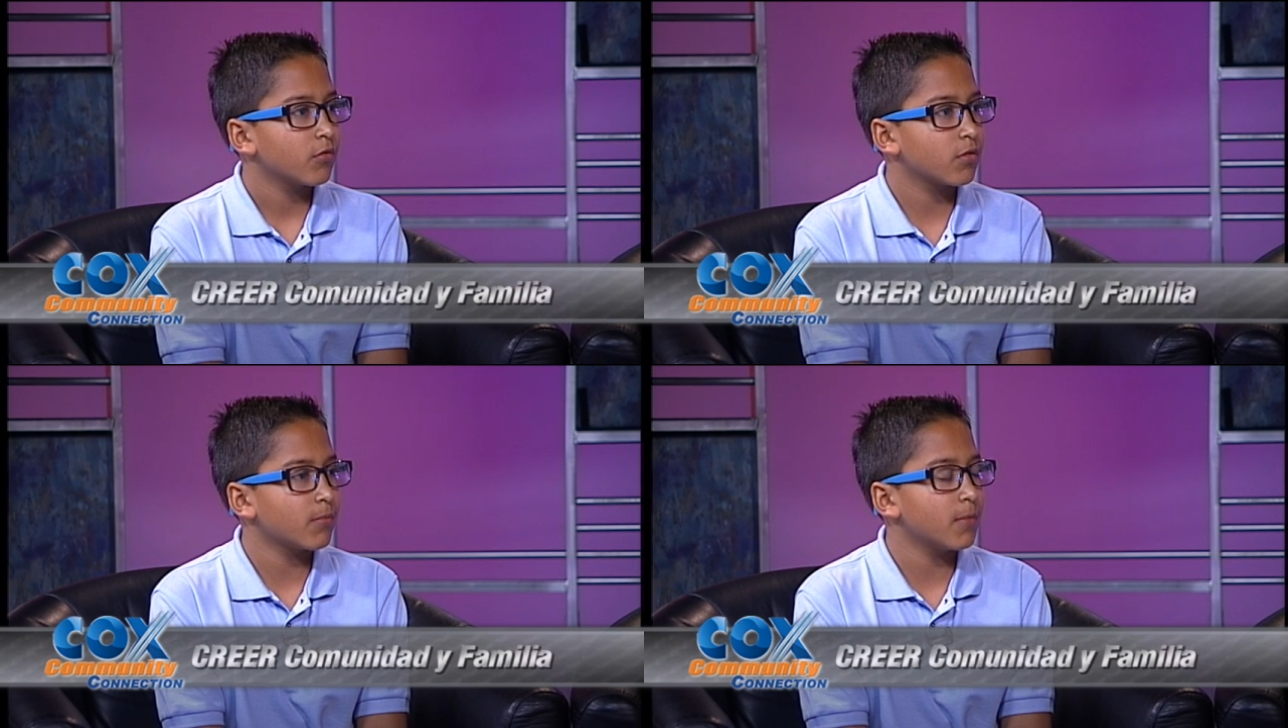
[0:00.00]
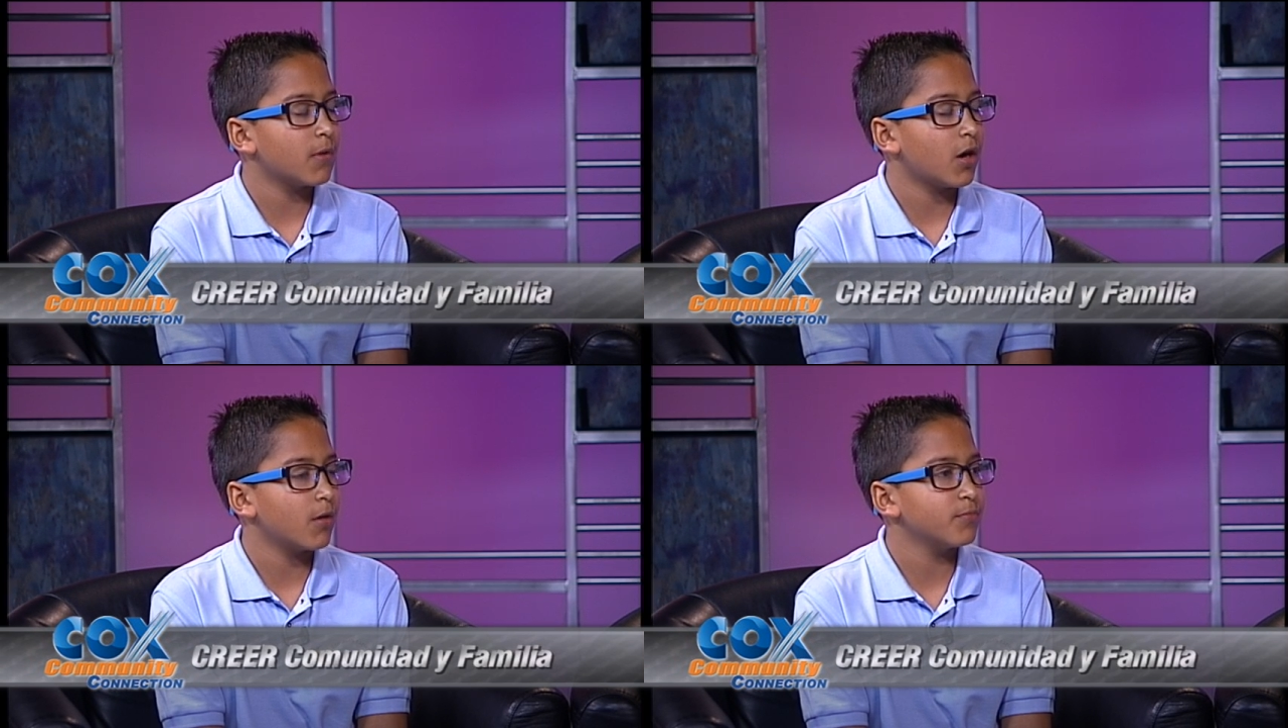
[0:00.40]
with my
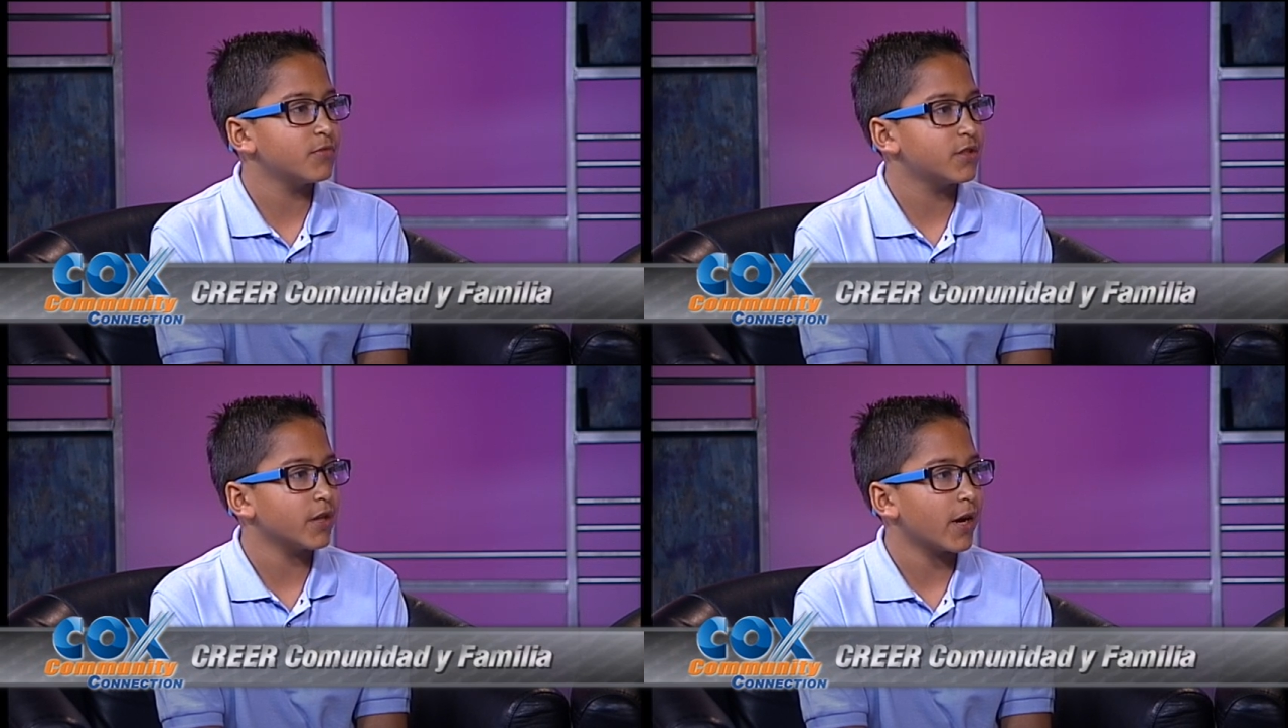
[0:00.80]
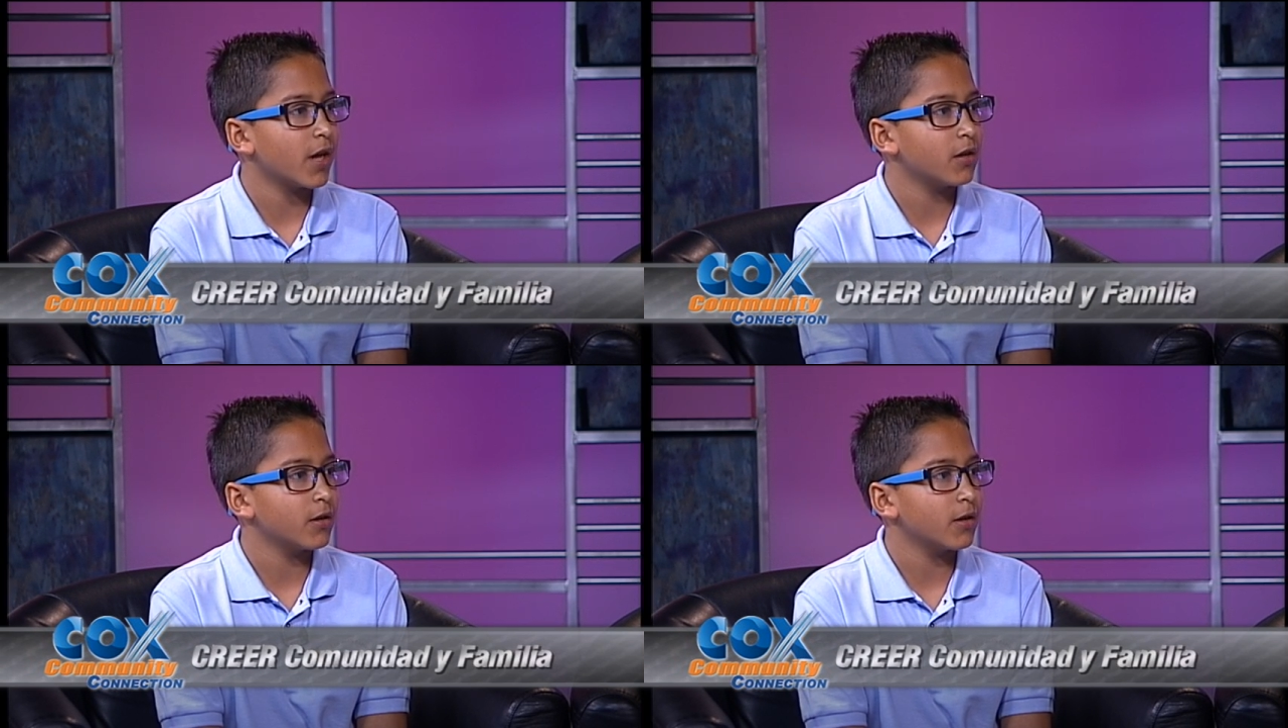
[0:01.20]
mom,
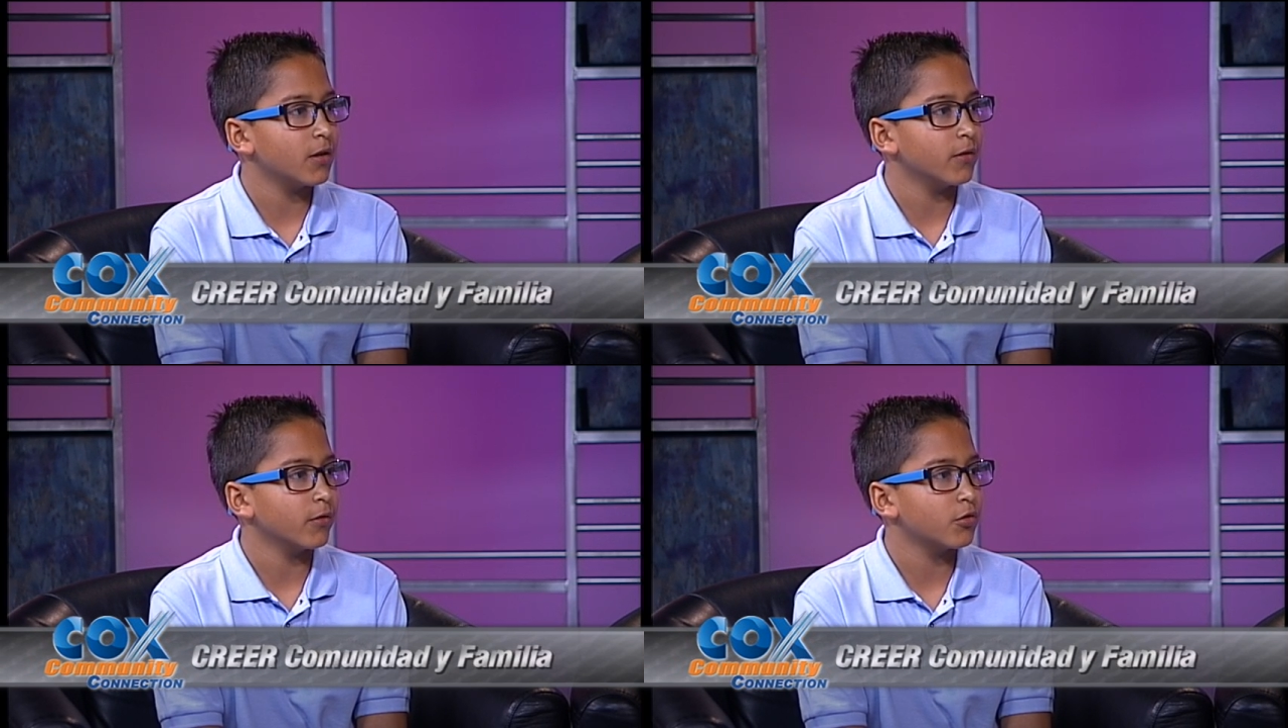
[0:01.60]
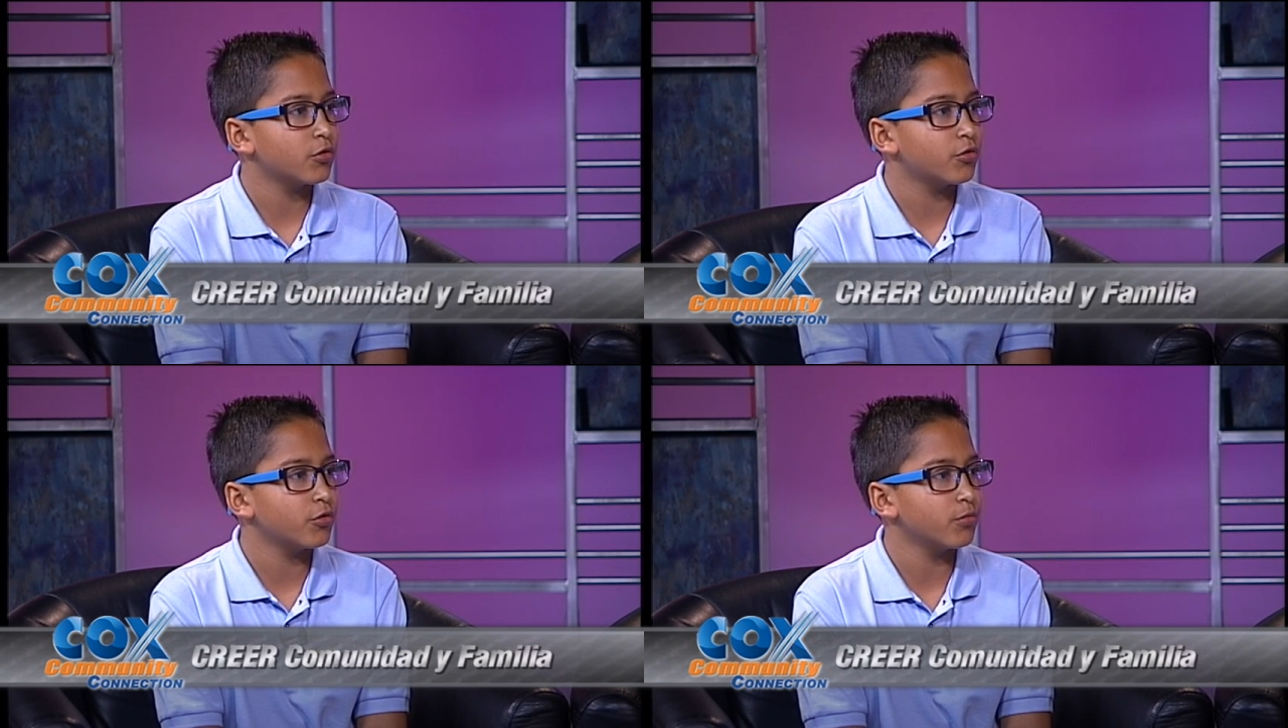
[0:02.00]
dad, and
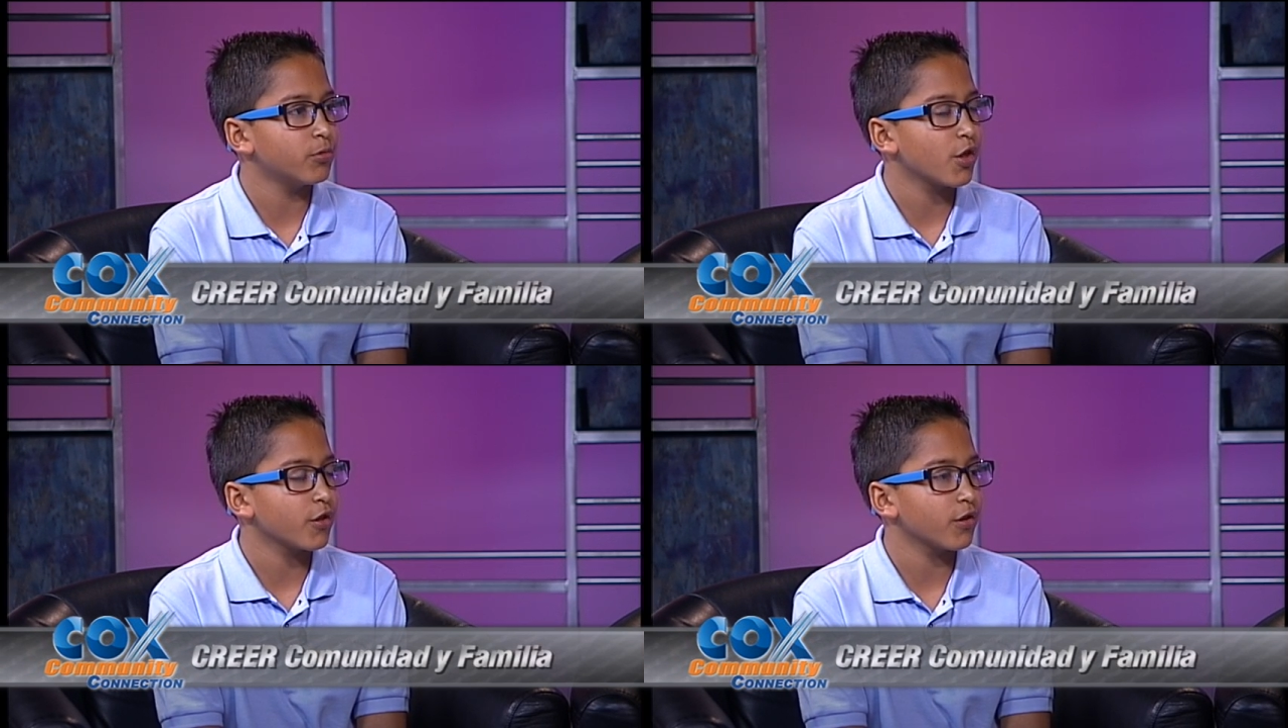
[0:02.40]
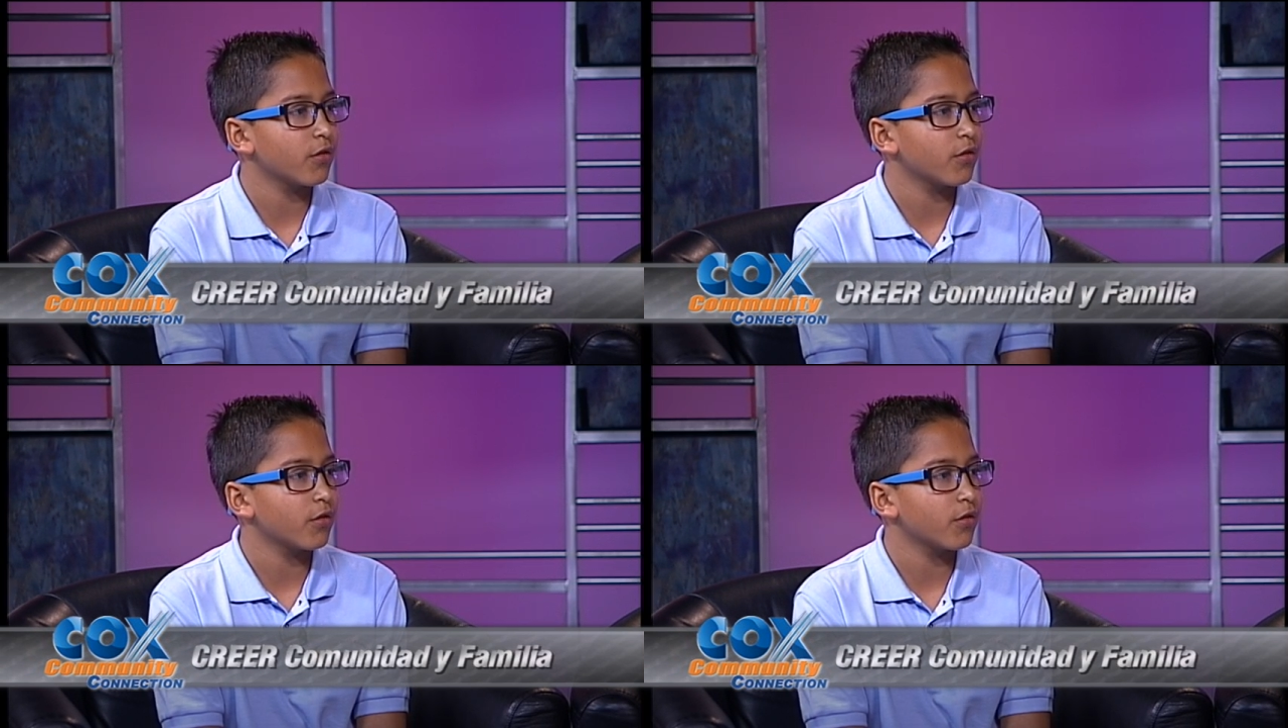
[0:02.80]
2 brothers.